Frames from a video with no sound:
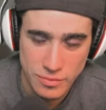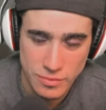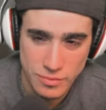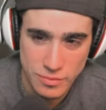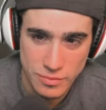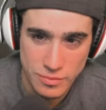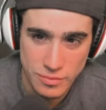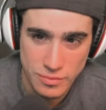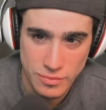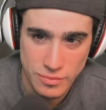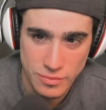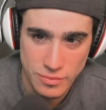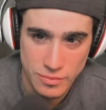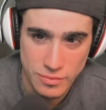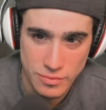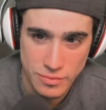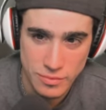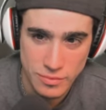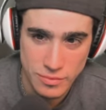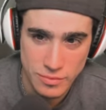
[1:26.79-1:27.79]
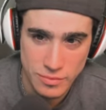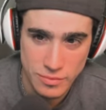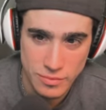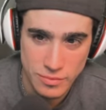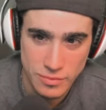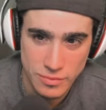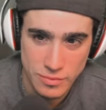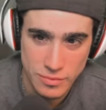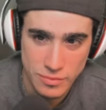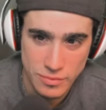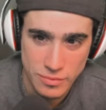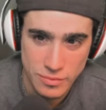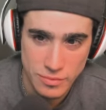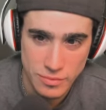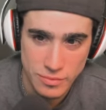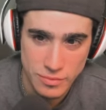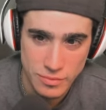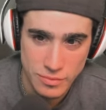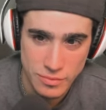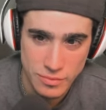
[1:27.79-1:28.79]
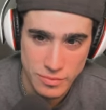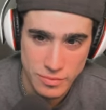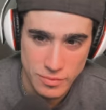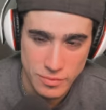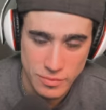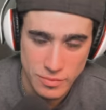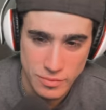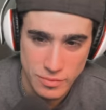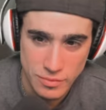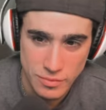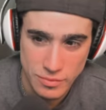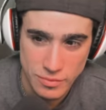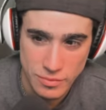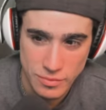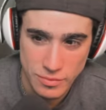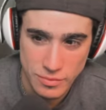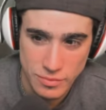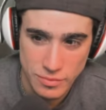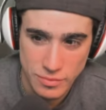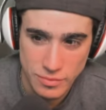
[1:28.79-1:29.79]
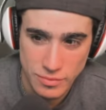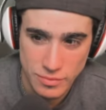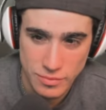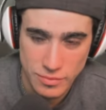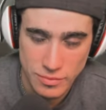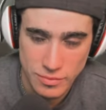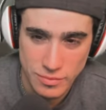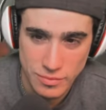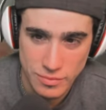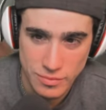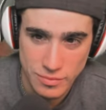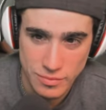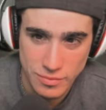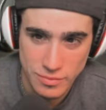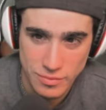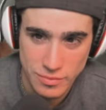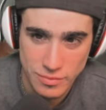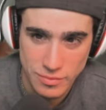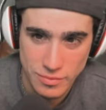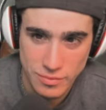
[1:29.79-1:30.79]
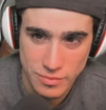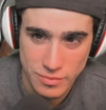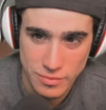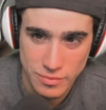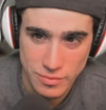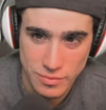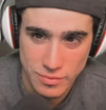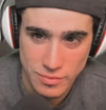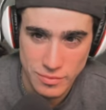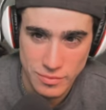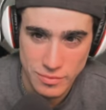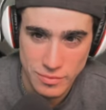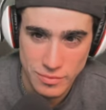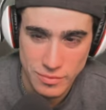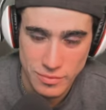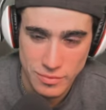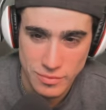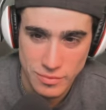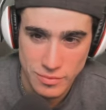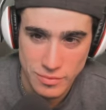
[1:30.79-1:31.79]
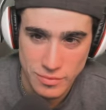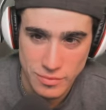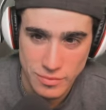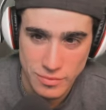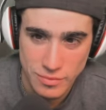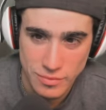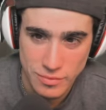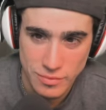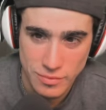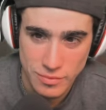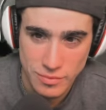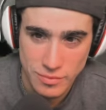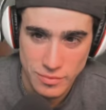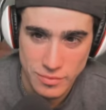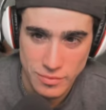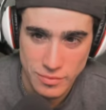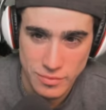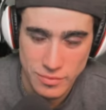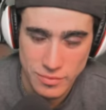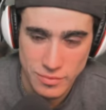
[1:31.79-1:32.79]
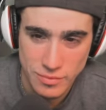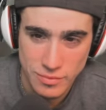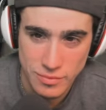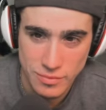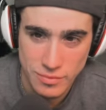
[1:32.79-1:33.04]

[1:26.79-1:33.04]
(not speaking)